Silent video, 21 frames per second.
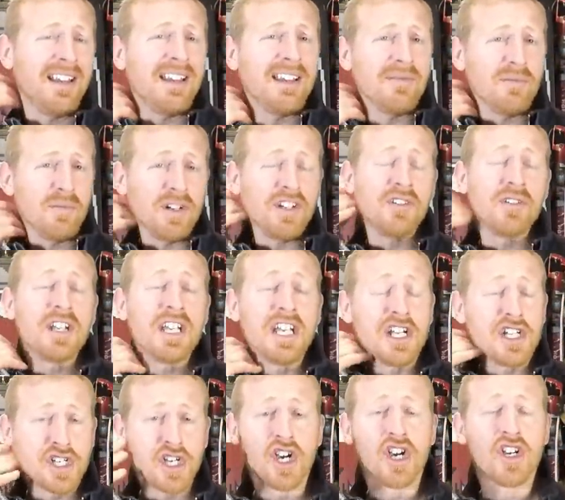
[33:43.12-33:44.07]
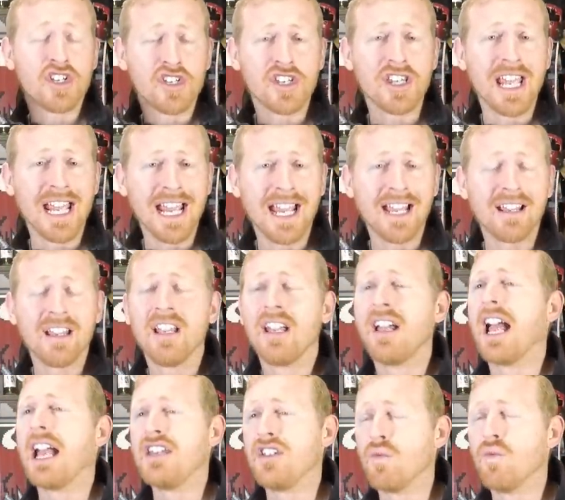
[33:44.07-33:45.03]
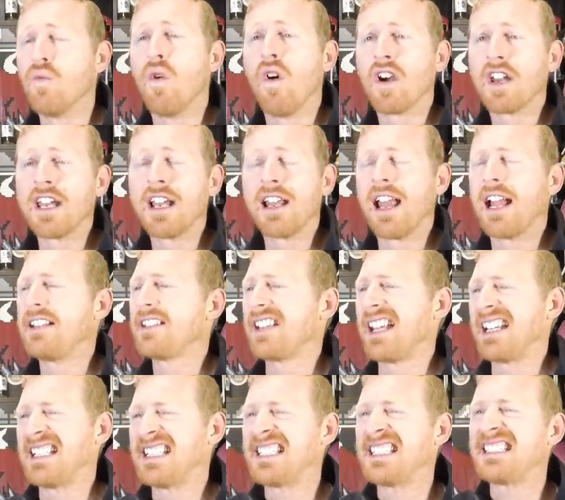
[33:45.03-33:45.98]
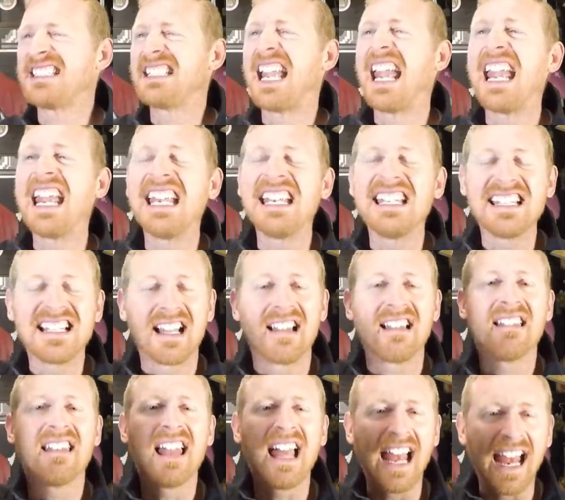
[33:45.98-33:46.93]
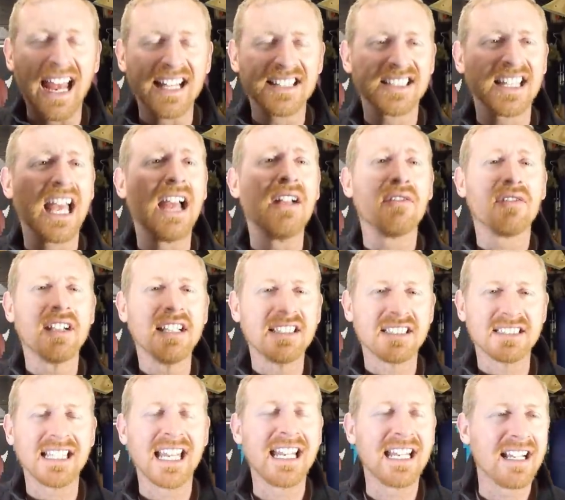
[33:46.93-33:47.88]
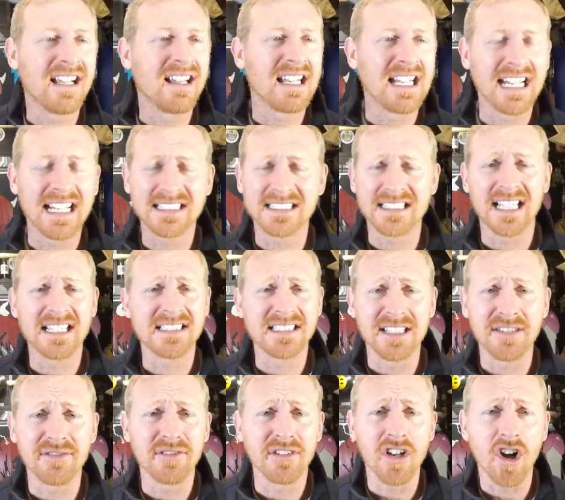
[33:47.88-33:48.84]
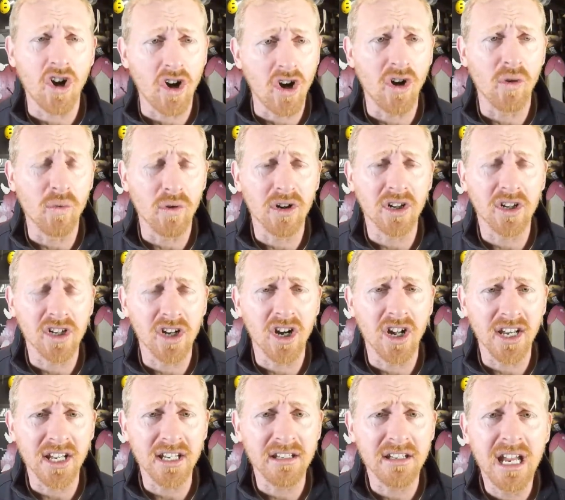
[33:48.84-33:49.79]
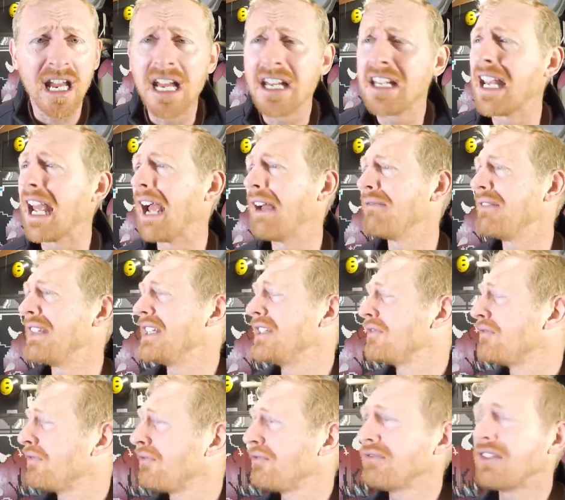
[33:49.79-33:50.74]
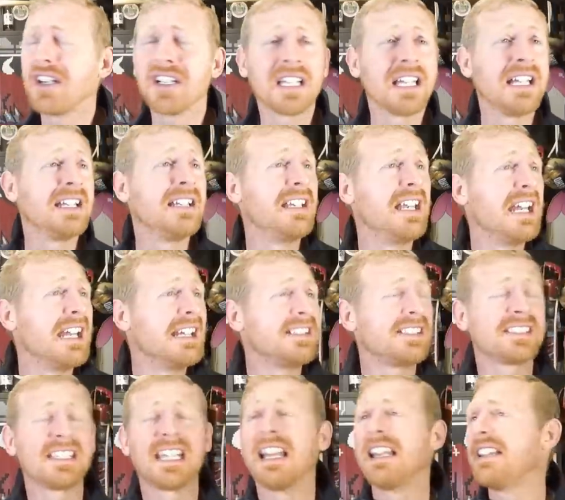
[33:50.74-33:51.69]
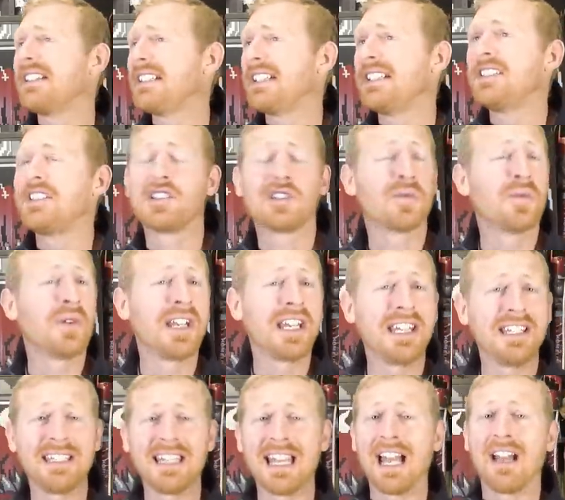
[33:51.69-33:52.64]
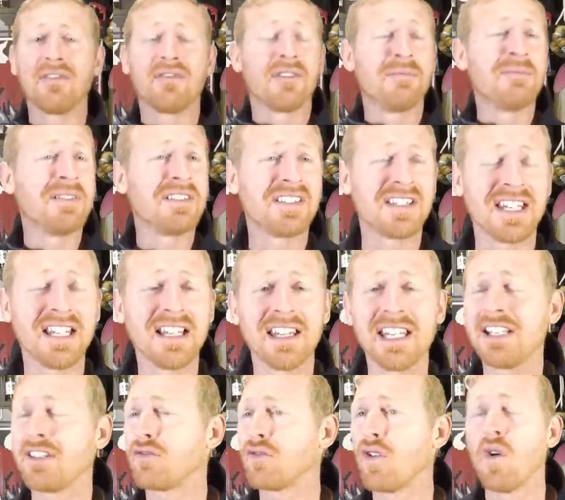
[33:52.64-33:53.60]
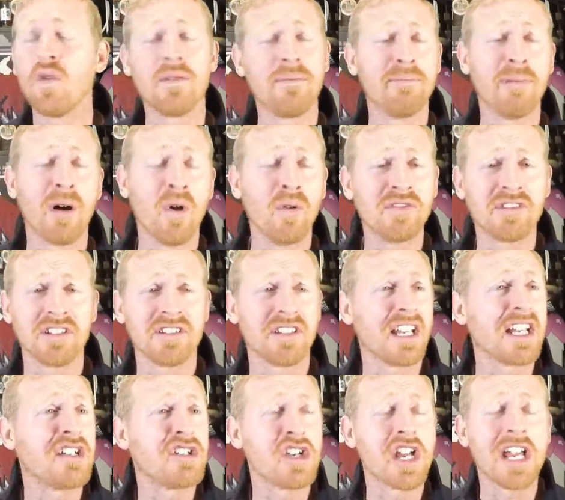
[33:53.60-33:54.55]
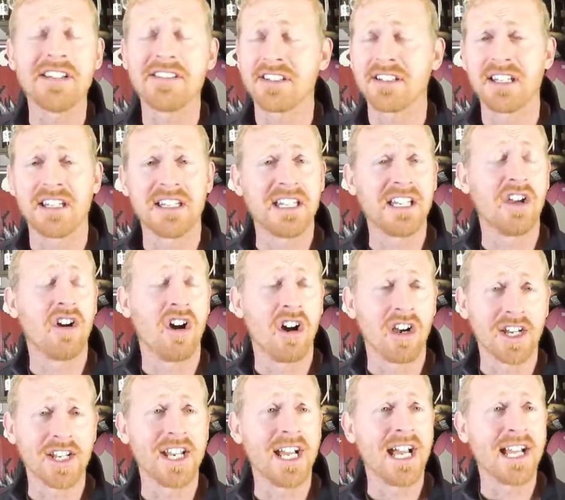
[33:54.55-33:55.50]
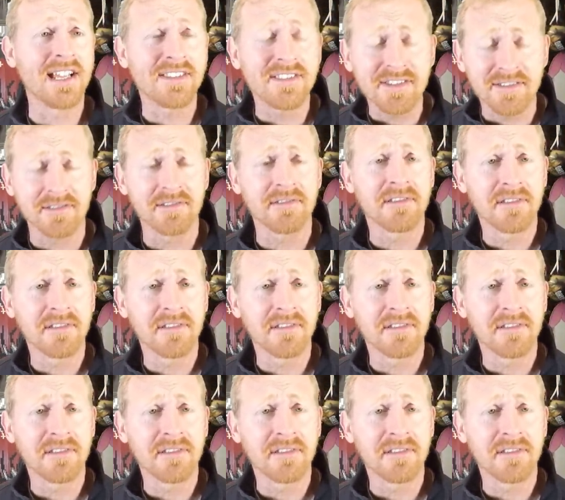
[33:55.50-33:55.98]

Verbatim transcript: when you're in the church there and you walk in. It's like stained glass. Every stained glass has different artwork on it. You have these fucking skeletons swinging down from the ceiling, throwing bones. It's like Jason and the Argonauts.